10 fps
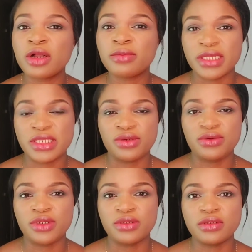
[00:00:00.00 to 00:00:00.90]

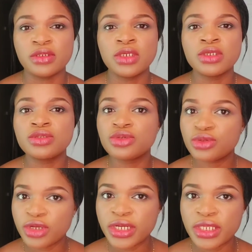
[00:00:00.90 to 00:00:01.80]
material. To
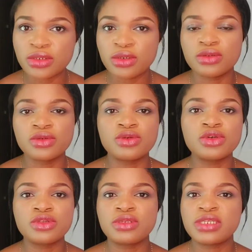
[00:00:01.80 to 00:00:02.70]
turn it on, go
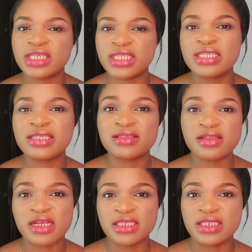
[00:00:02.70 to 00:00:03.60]
to the
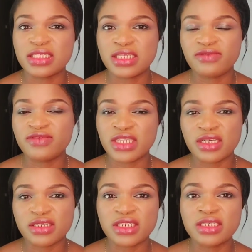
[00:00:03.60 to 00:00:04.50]
settings/safe
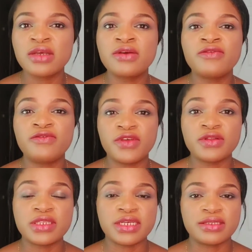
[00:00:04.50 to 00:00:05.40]
search
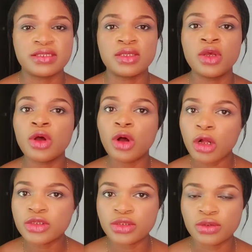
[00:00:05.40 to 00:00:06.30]
filters.
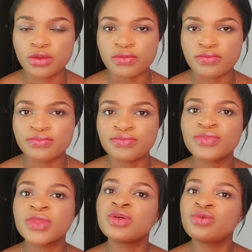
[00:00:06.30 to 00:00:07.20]
Also,
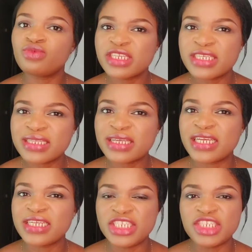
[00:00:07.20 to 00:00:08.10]
register their
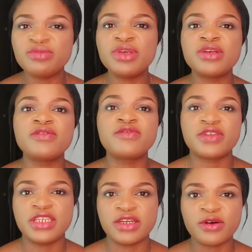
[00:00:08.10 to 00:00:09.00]
Gmail for
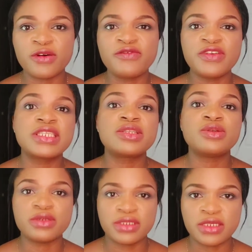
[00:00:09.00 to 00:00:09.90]
their office
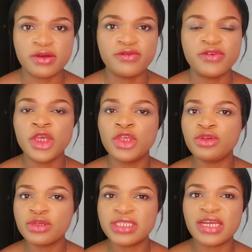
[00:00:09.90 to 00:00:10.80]
yourself.
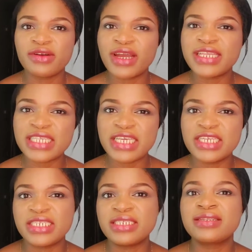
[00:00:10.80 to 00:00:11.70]
Use their right
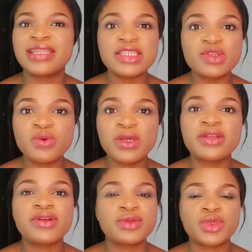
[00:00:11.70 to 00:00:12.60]
age. That way,
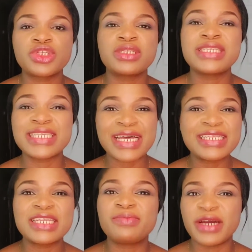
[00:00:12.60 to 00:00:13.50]
restriction is
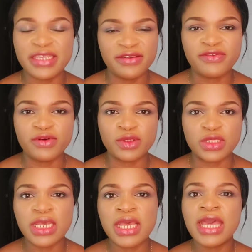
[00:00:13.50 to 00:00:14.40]
added by default.
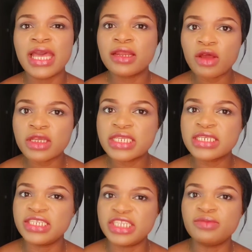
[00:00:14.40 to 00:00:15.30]
And log in the
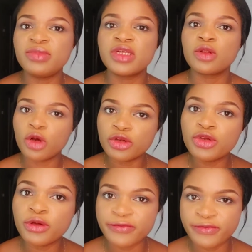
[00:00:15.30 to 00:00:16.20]
Gmail on
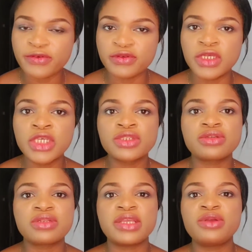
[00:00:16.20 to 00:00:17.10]
your phone so
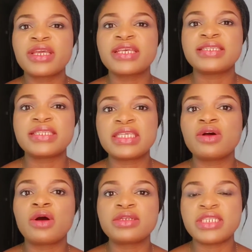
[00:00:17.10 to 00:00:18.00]
that you can see
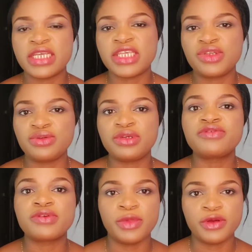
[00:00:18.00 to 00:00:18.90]
all their history
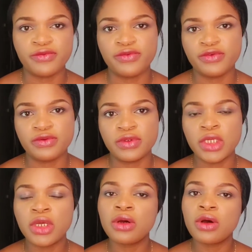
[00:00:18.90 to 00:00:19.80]
from your phone.
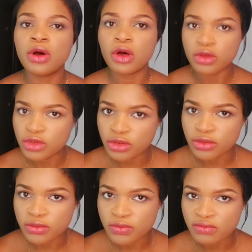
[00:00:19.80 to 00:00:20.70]
Although
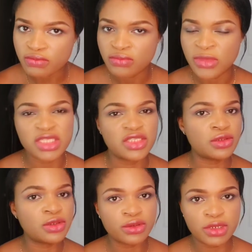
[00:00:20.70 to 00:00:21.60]
it's not
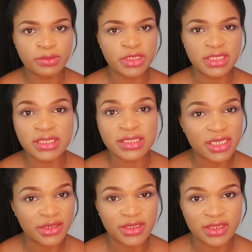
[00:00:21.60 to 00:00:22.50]
100%
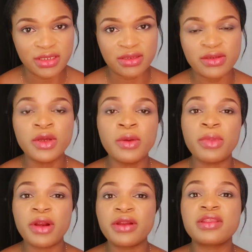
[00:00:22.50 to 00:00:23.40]
guarantee,
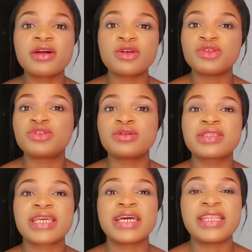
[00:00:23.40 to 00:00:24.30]
parental controls
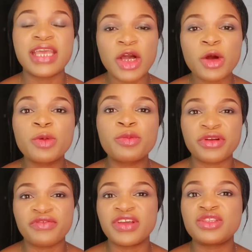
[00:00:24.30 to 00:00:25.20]
can help
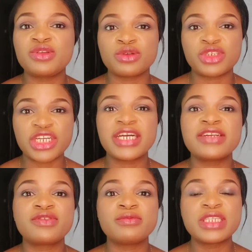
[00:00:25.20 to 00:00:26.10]
prevent your child
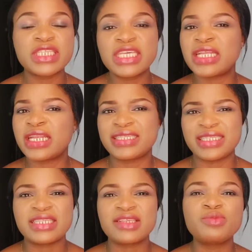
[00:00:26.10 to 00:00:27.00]
from seeing and
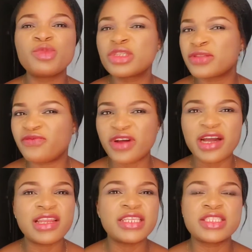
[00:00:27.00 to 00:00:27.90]
accessing most
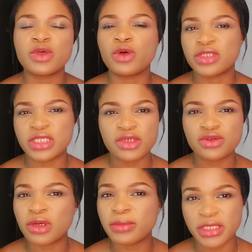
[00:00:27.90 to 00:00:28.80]
violent or sexual
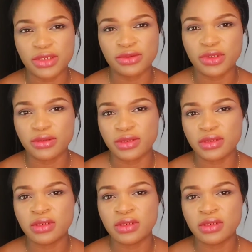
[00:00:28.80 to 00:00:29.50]
materials.